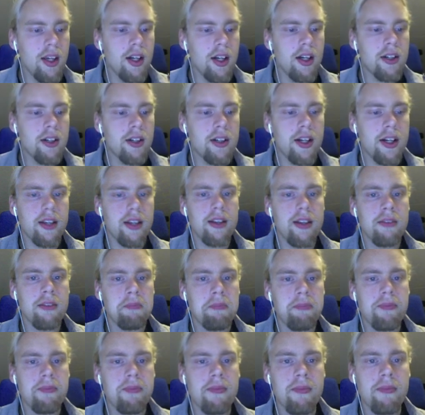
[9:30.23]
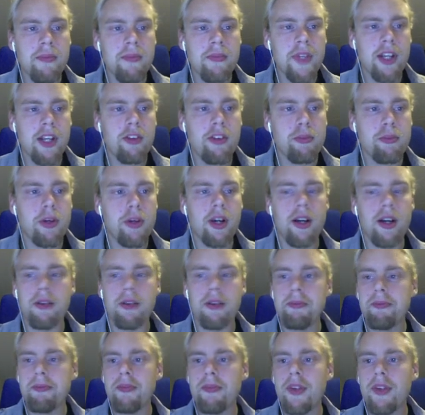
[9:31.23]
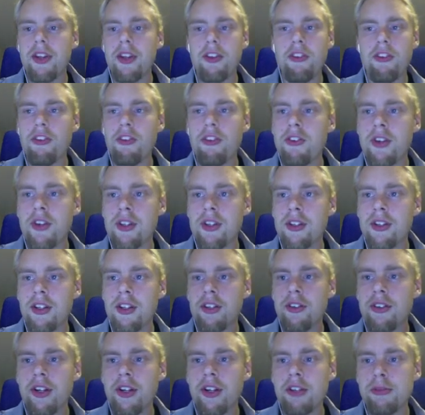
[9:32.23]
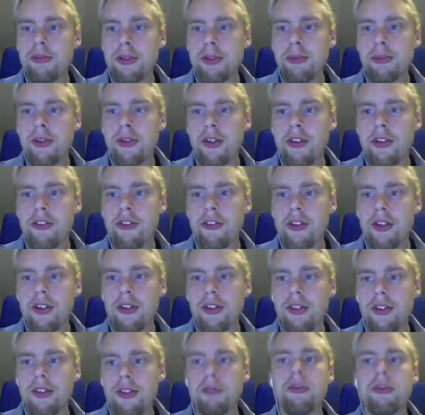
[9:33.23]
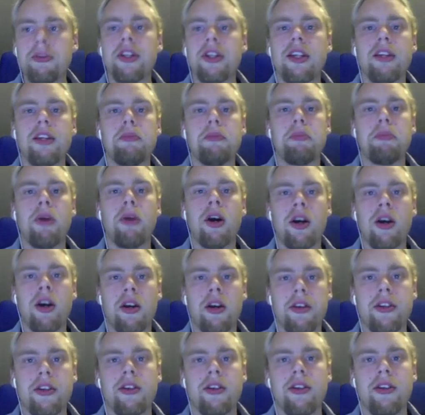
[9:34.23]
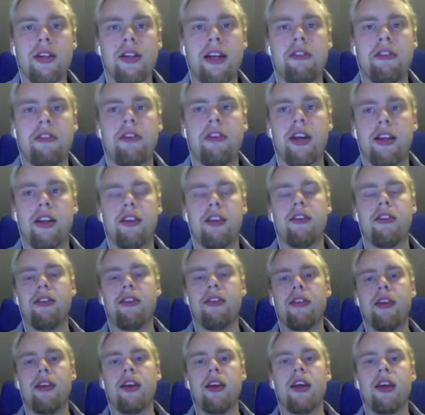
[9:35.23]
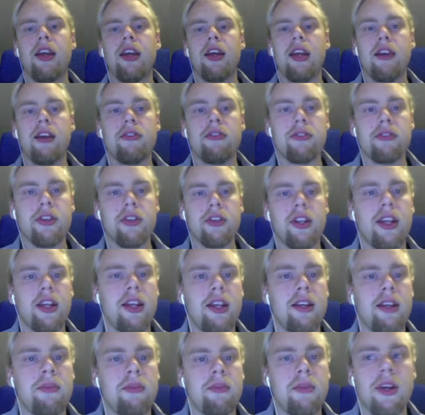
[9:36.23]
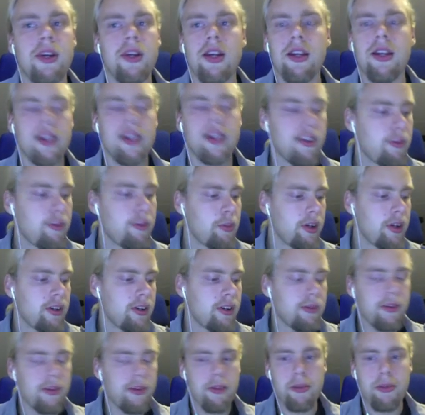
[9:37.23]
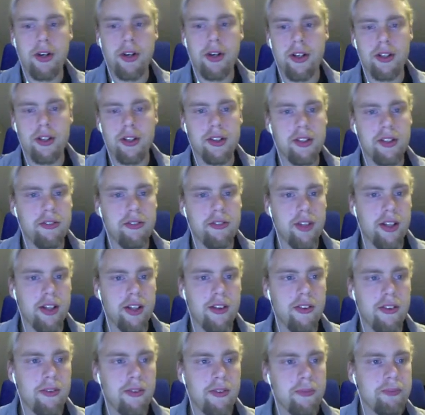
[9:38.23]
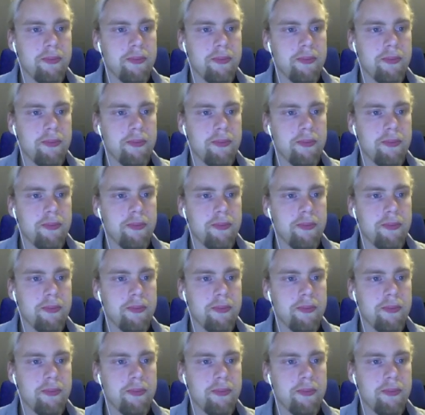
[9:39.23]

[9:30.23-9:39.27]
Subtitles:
Alright, next part. This is an incredibly boring circle. We need particle effects. Every game gets better with particle effects.